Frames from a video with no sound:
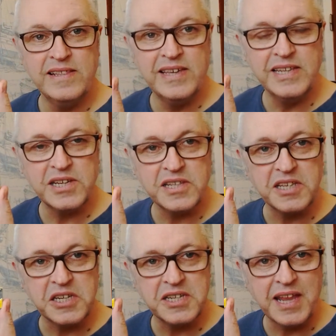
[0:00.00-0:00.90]
These are
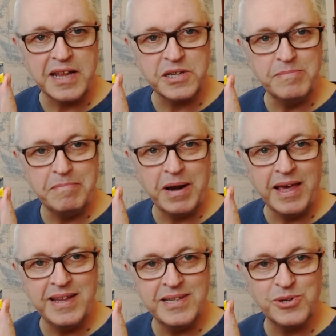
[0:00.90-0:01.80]
the Statum
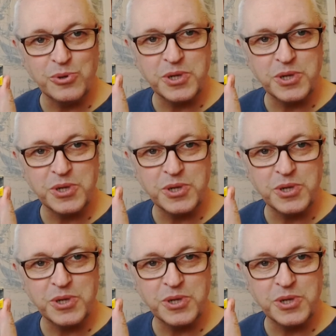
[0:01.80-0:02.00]
blades, or